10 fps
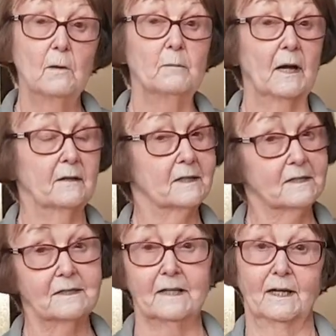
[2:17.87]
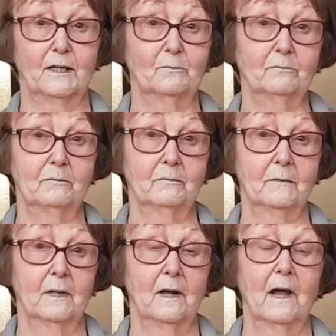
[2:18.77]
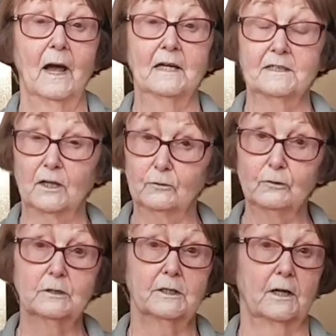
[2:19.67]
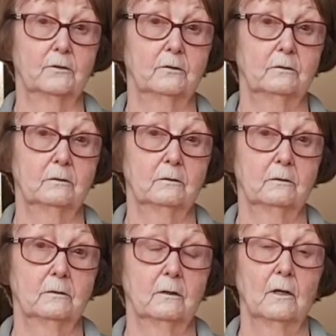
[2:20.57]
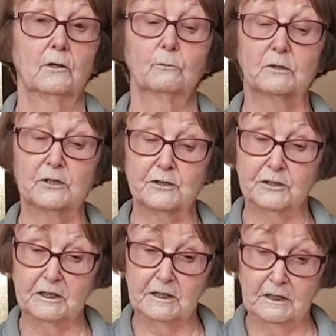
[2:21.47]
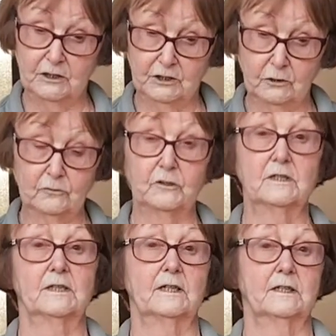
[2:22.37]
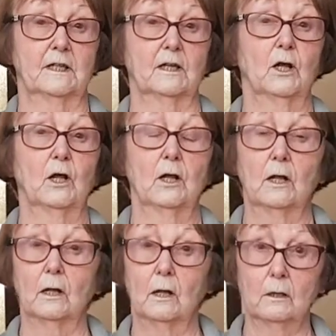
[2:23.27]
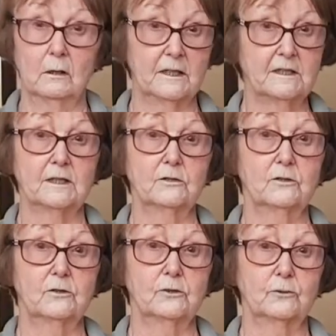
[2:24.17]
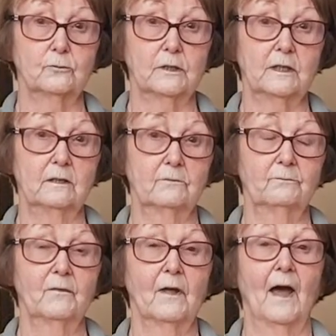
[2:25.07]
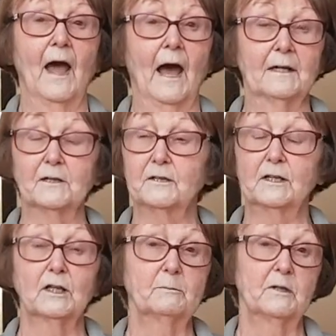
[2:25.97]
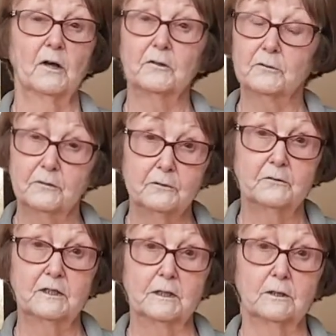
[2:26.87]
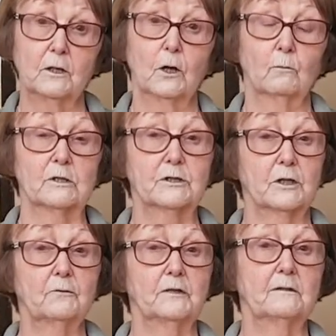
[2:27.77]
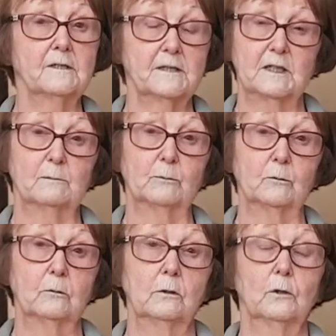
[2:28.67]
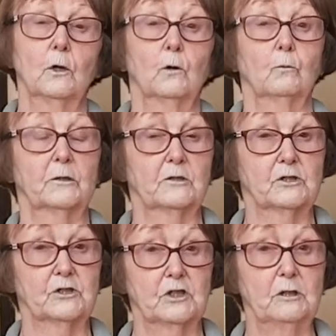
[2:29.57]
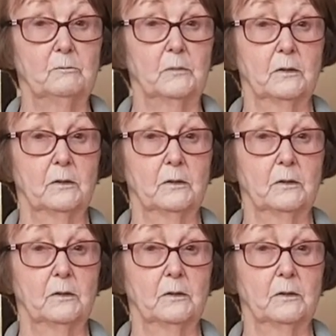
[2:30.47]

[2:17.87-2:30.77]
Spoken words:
By this time, as I looked down, there was 3 children sitting, listening to the story, and I think the other 15 were stuffing the stable with the sheep,